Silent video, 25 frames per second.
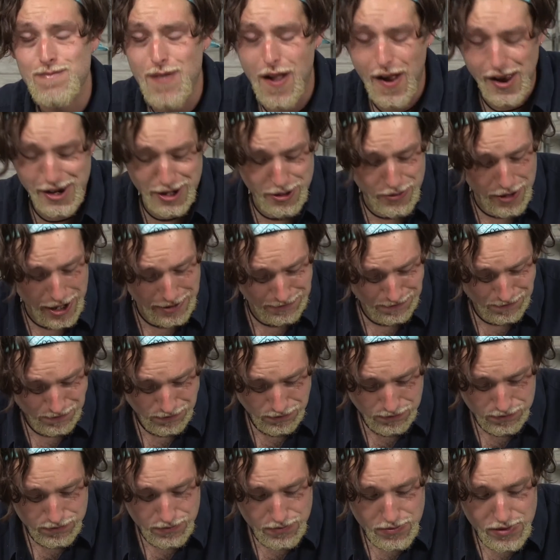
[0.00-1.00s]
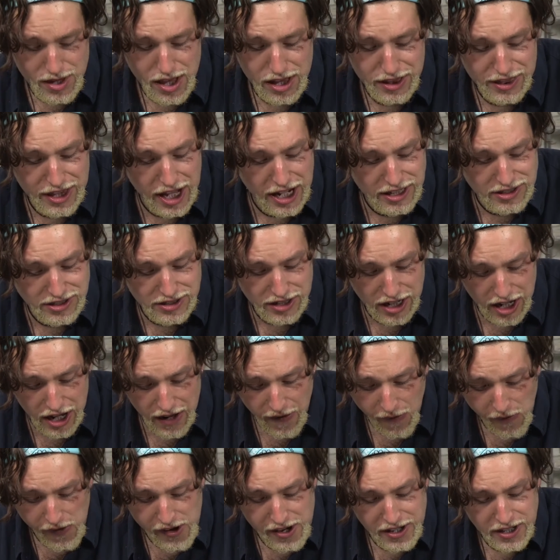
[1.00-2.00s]
Anyway, that's
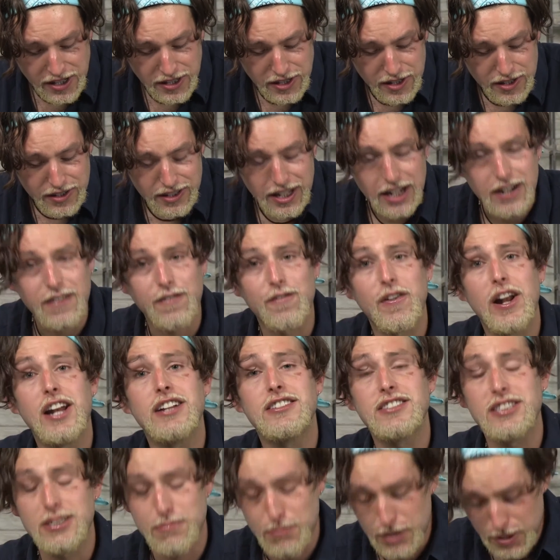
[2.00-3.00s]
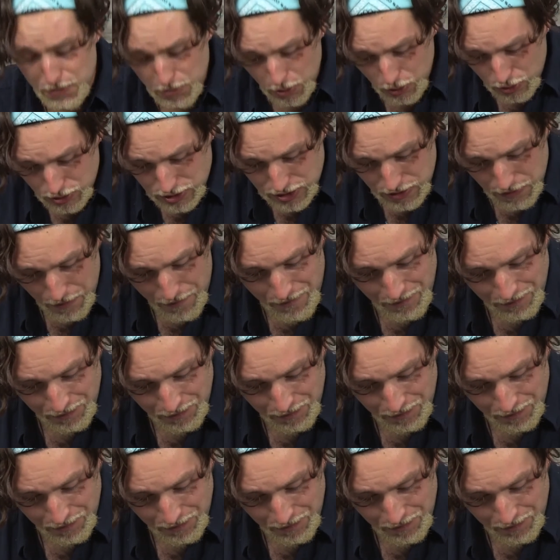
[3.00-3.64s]
Phallus's meatballs